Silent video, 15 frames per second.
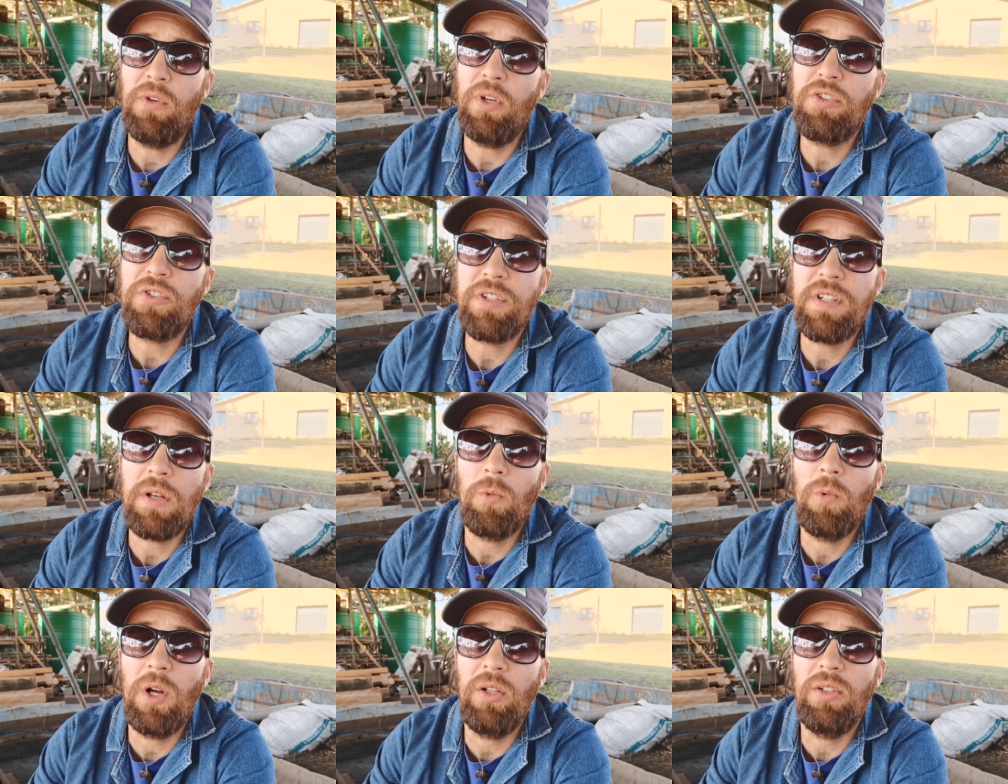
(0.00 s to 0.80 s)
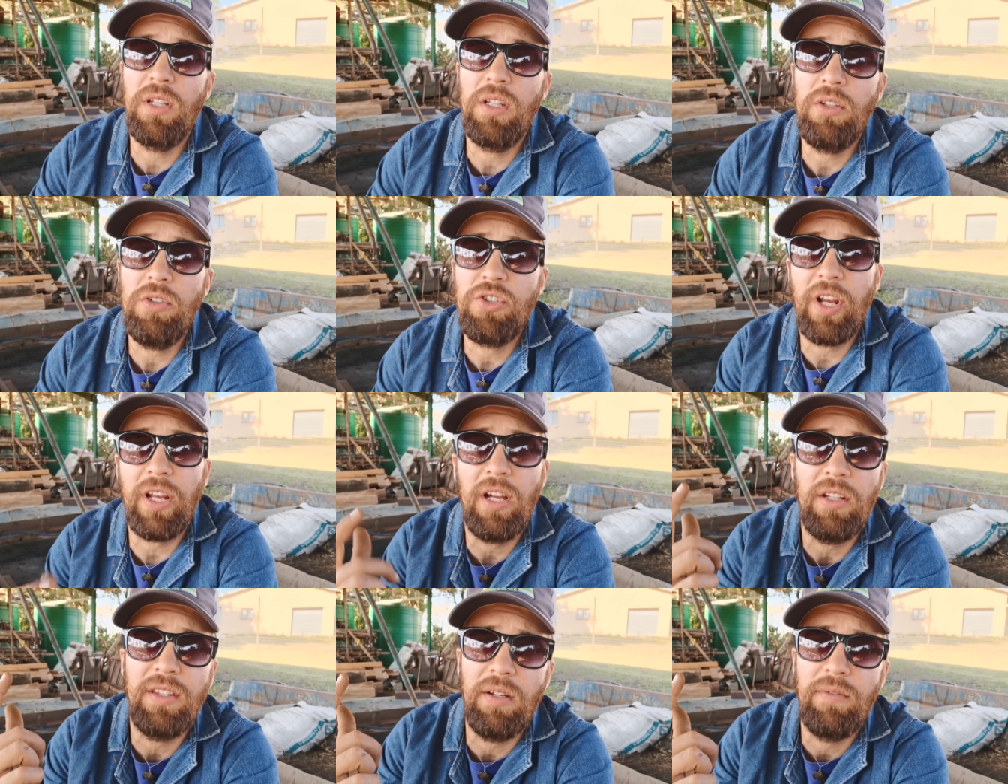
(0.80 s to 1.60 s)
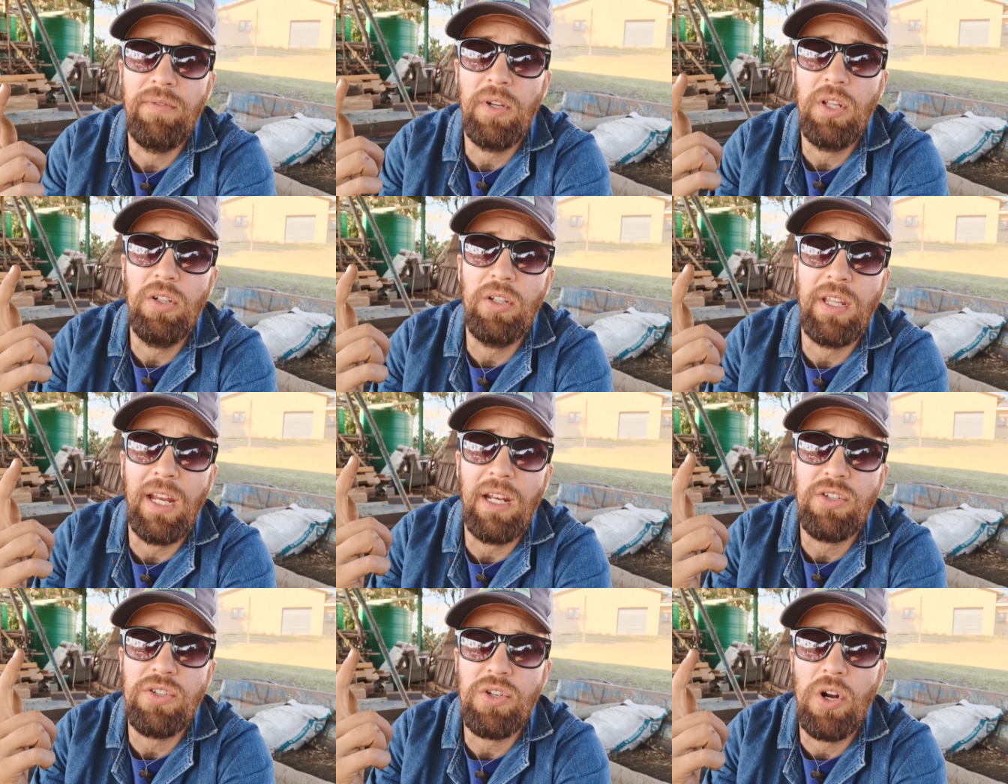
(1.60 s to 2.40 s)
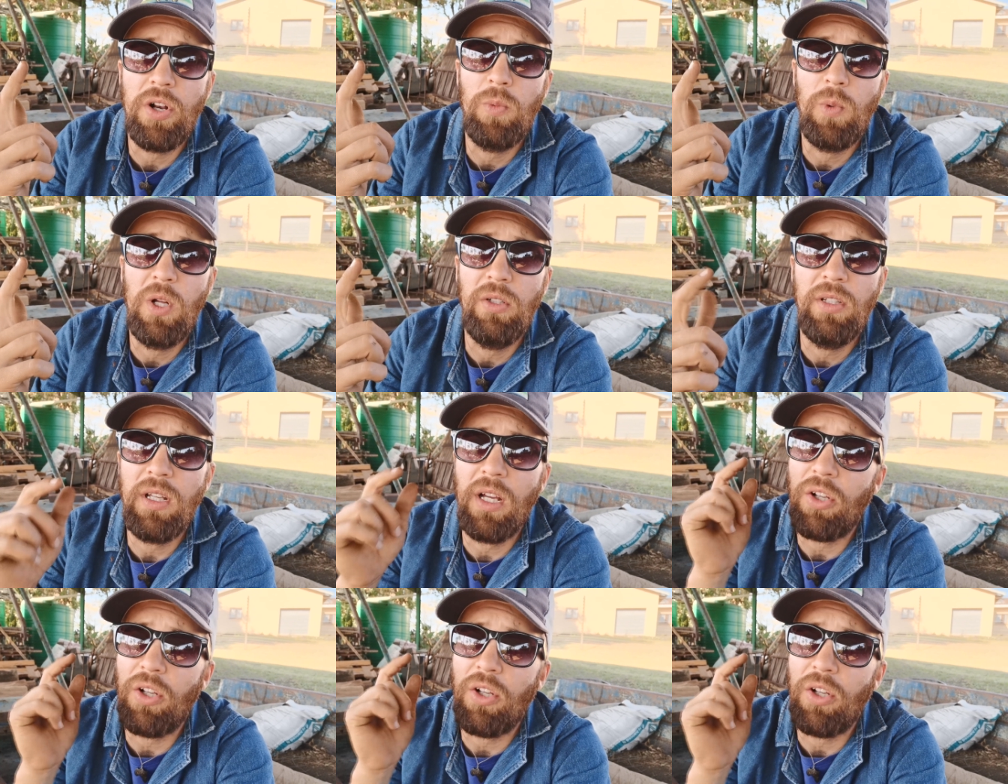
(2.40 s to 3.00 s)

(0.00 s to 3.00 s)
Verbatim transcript: if you're interested in welding, you check out that video, Getting Started Welding.